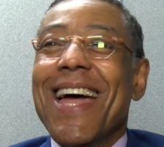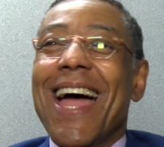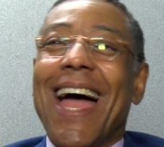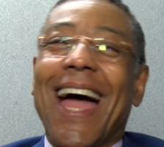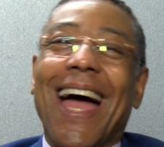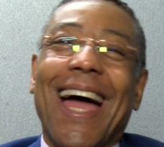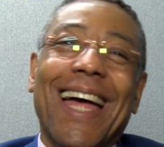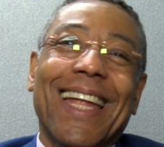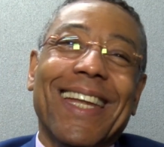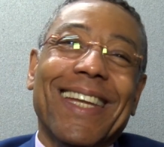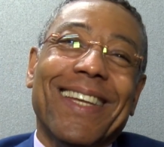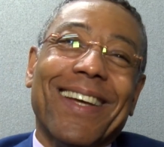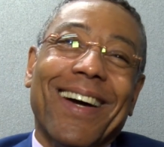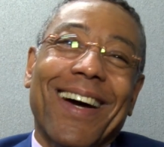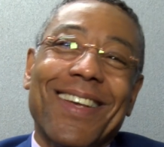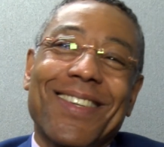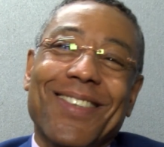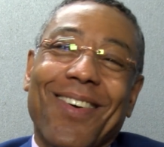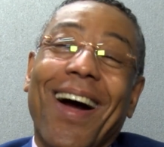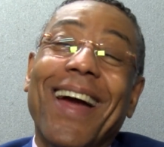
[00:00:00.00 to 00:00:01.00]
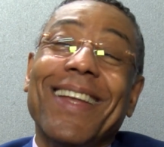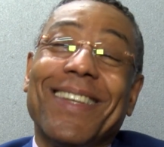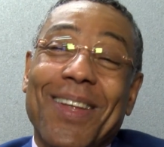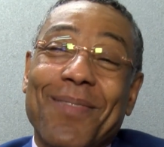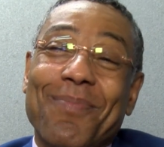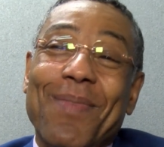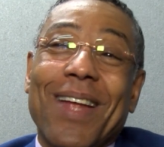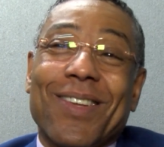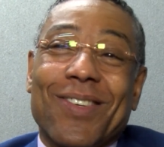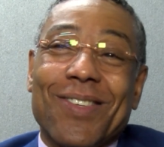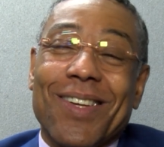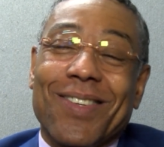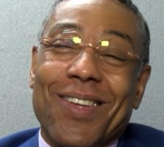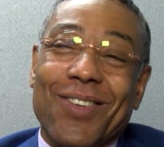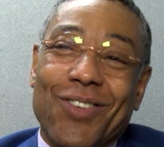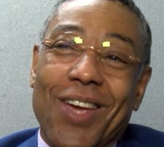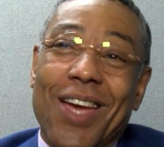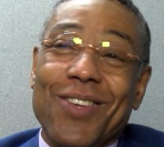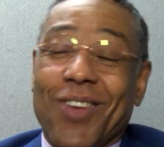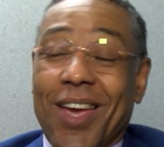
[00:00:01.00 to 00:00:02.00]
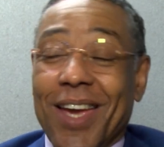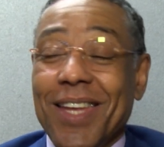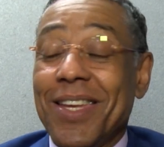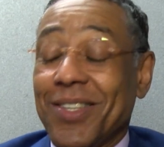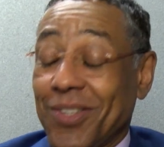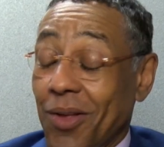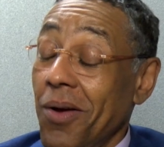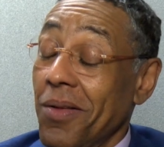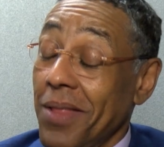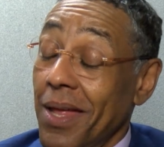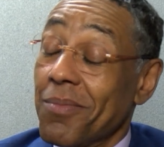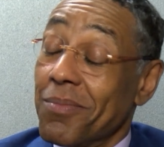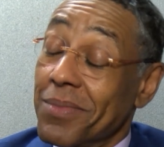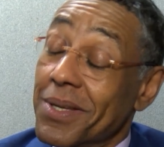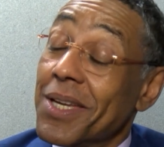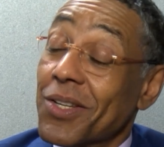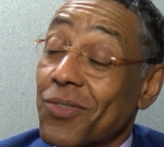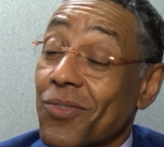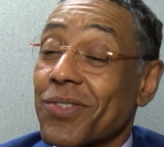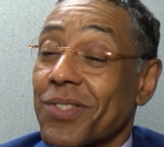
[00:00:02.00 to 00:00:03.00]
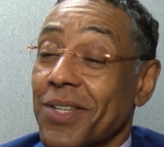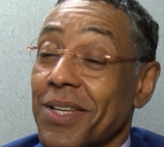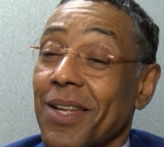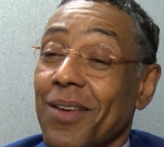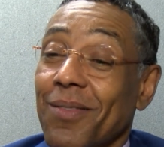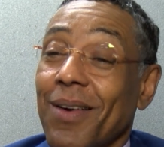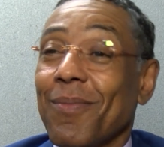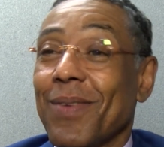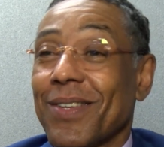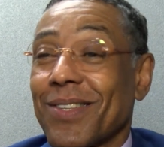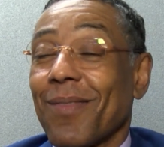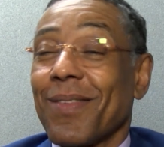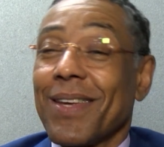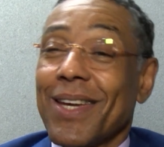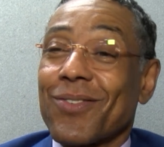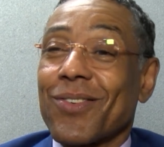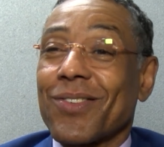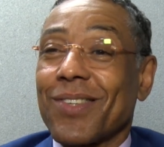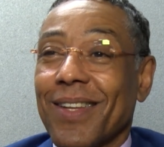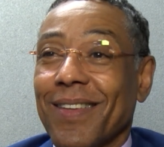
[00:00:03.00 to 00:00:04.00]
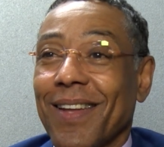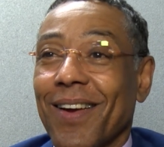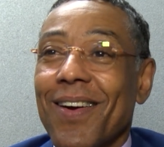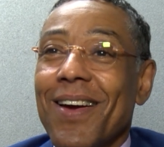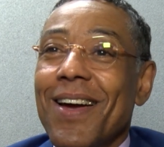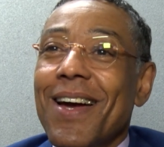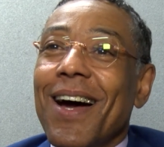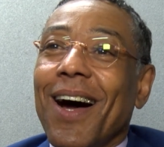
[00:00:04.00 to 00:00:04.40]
And uh, so I did mention it to JJ, and he said, Oh, that'd be interesting. There might be something interesting there.